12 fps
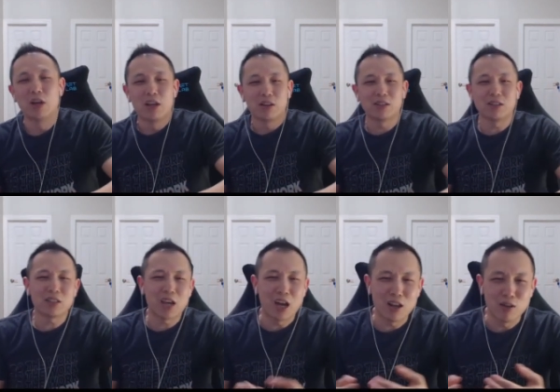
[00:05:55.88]
this is
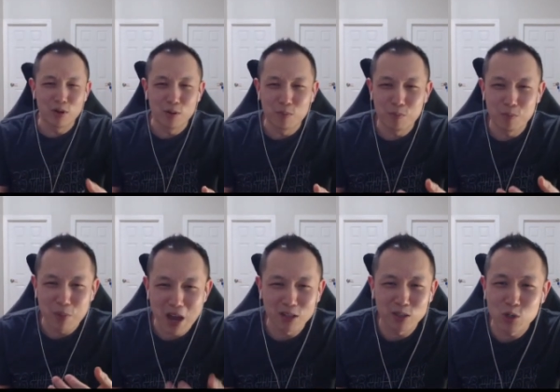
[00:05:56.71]
kind of a
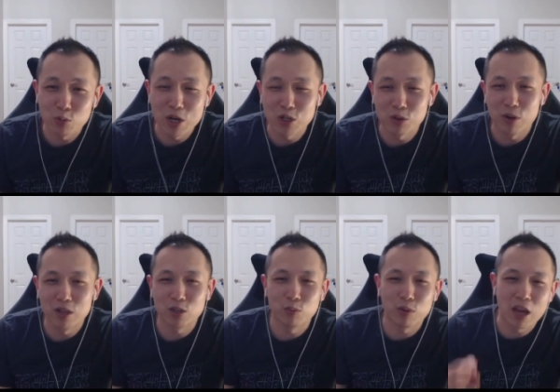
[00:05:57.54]
bad situation, right?
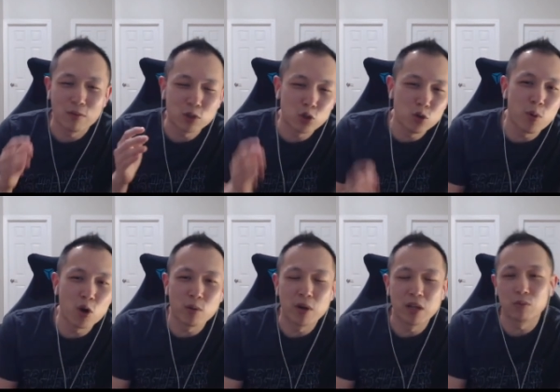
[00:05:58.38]
So we have 2
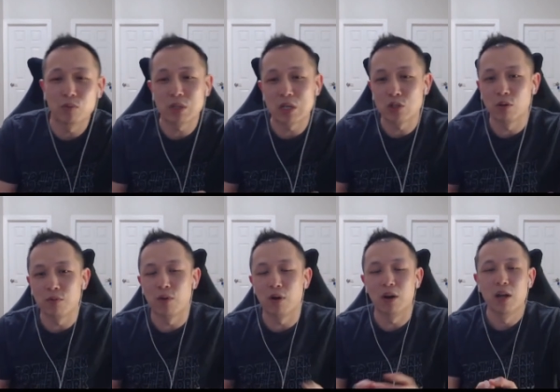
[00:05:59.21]
Pokemon that we've seen so
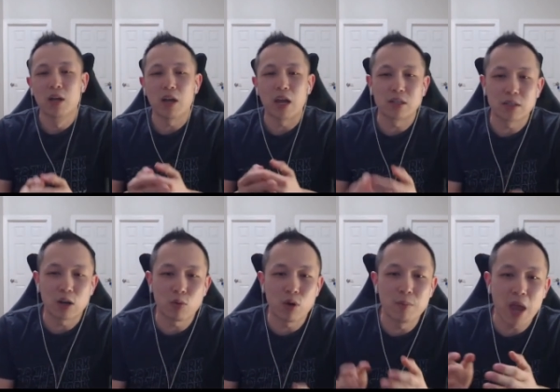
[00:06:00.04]
far, a
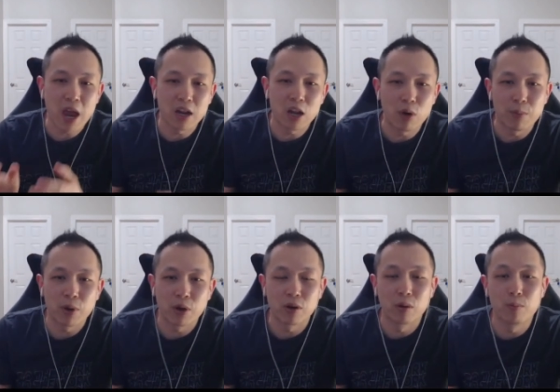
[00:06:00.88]
Zekrom and a
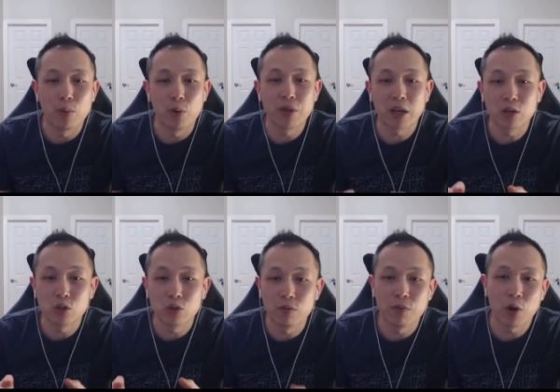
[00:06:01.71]
Rhyperior, both that can do
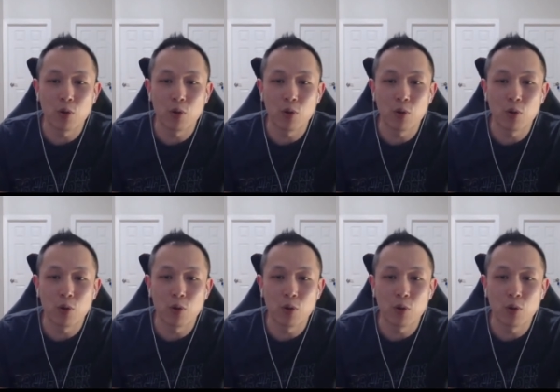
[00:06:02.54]
very